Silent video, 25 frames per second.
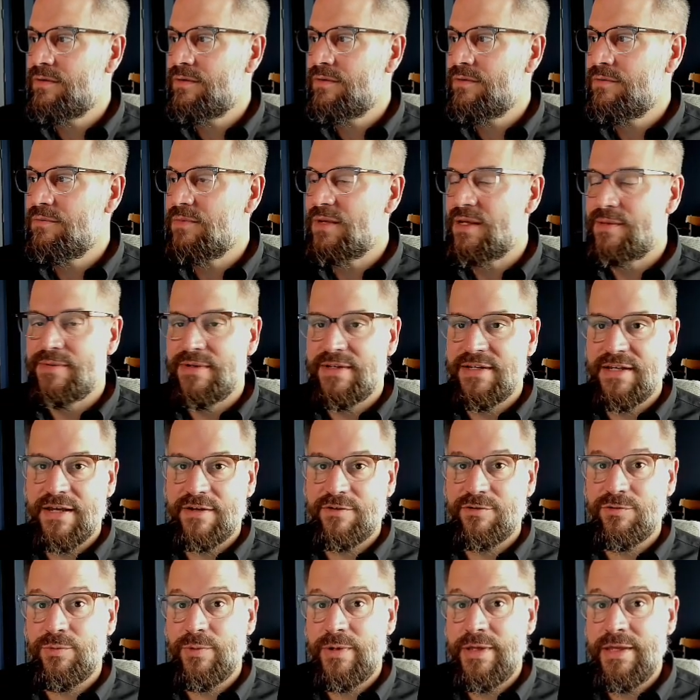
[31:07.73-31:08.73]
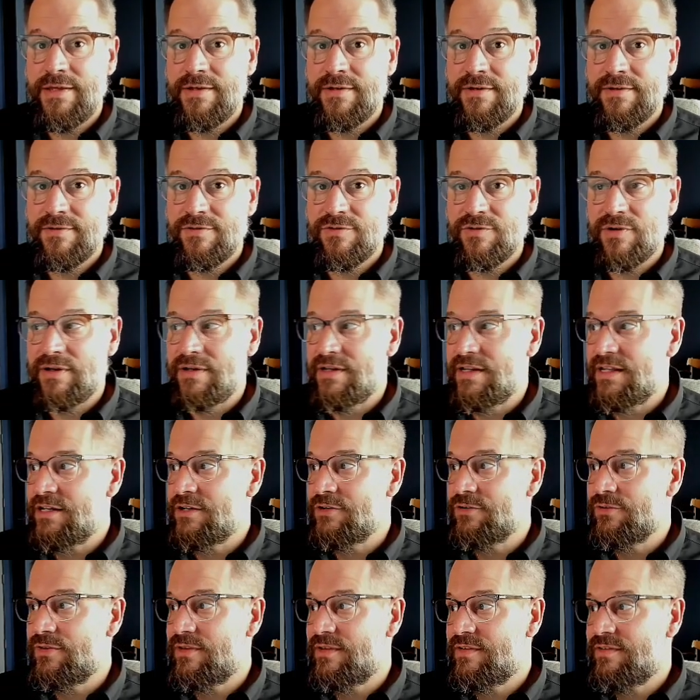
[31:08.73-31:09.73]
maybe next week, so I'd
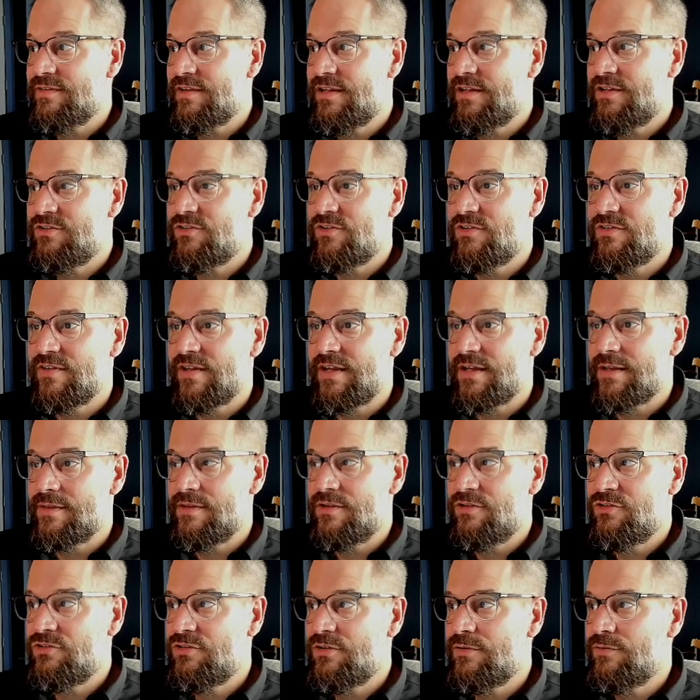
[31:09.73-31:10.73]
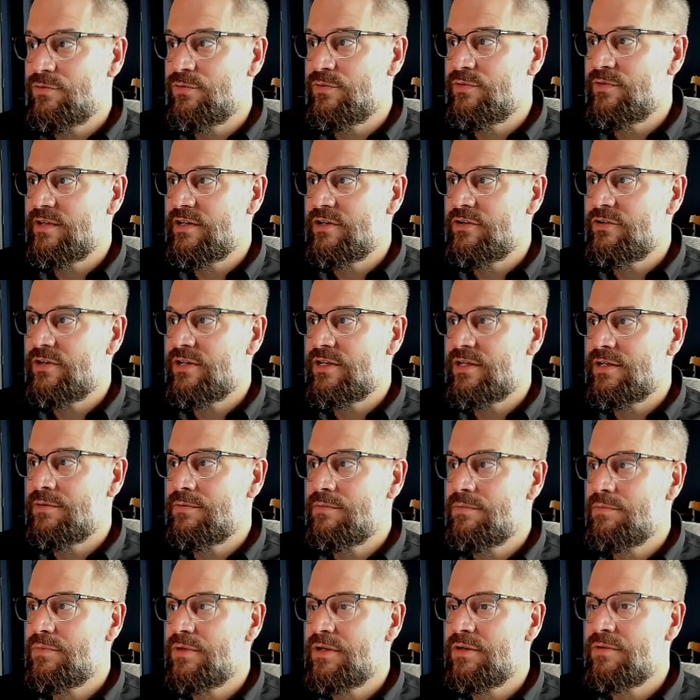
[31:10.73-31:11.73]
enter this in just like this shift was entered in.
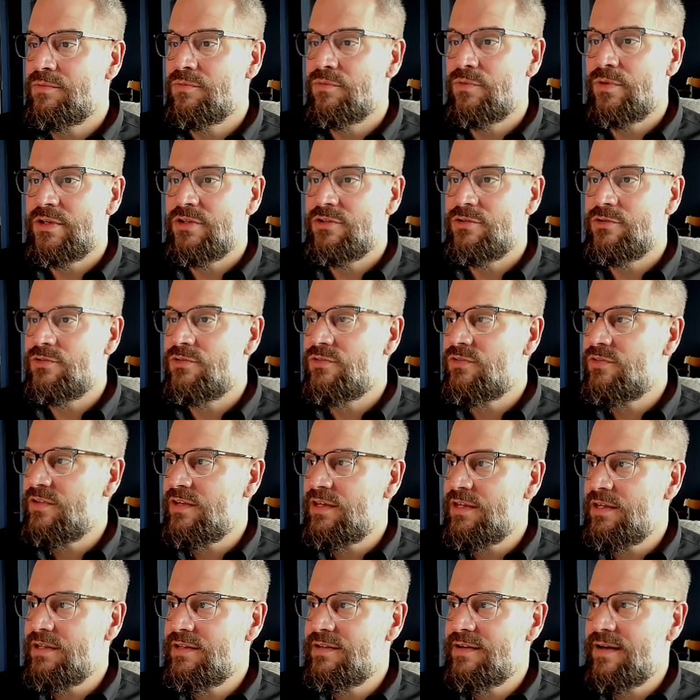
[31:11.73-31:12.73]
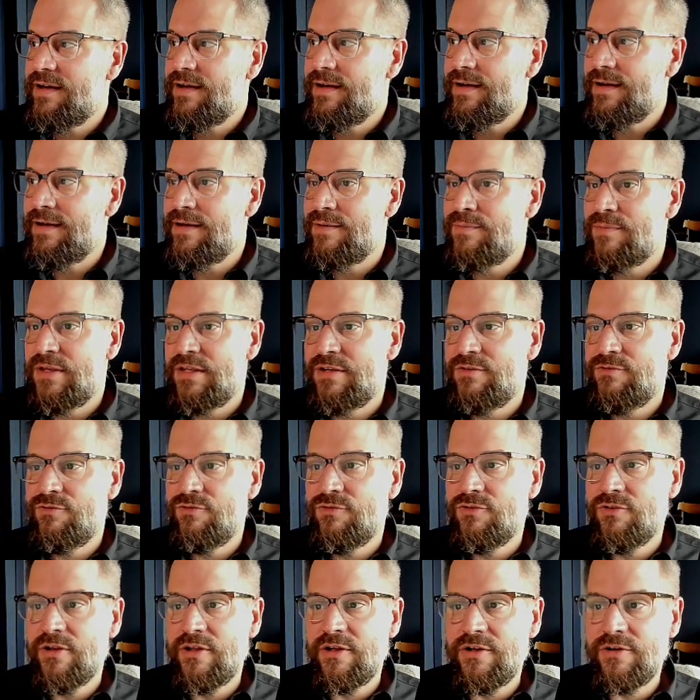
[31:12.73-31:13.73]
But when you see time in
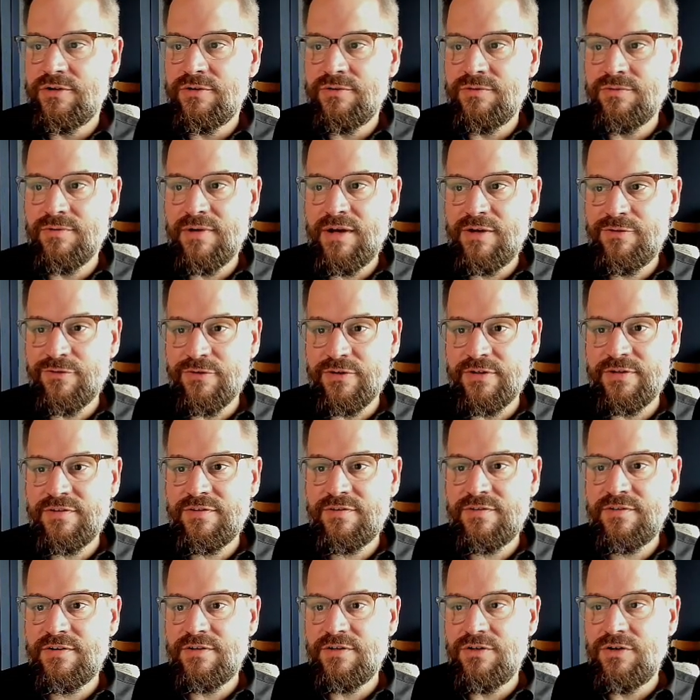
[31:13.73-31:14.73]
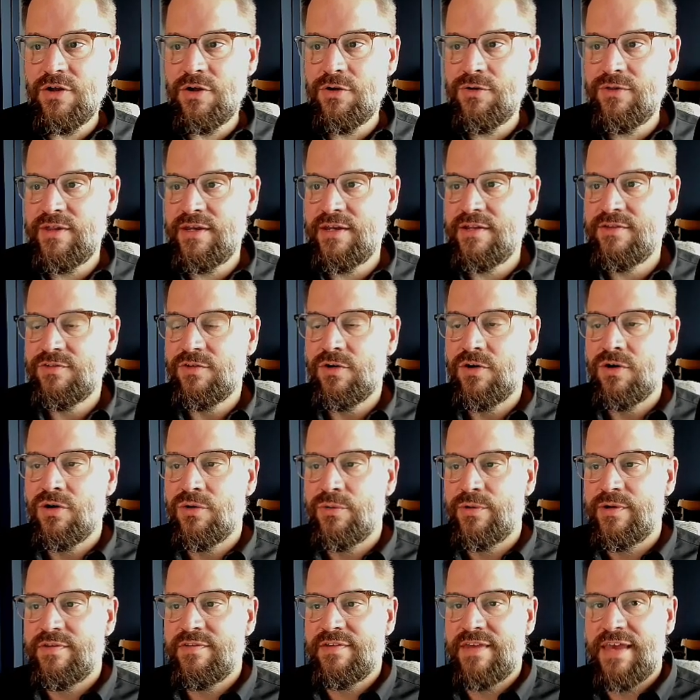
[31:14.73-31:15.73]
Flow referenced, know that it's
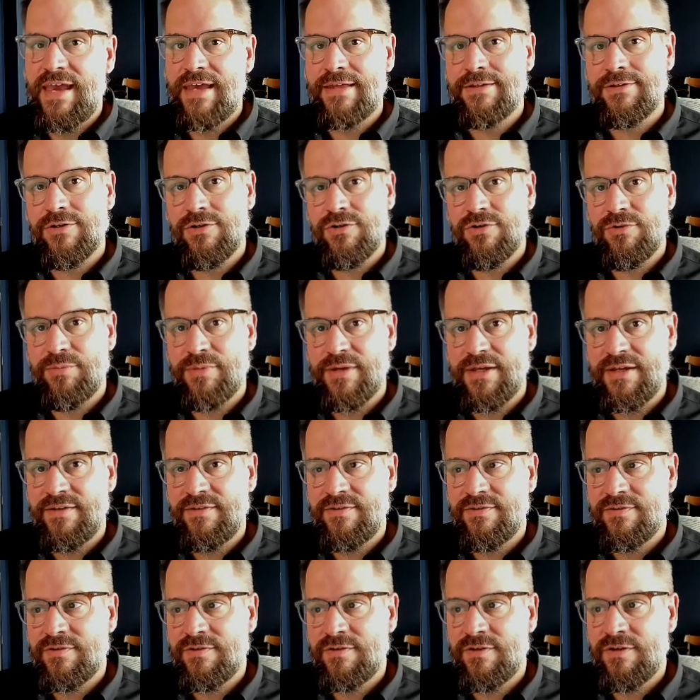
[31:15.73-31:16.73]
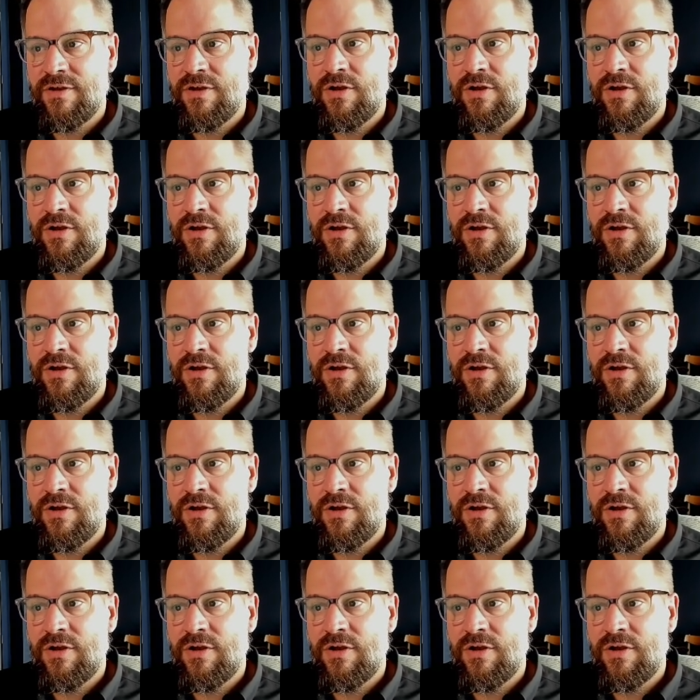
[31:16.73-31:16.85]
always calendar based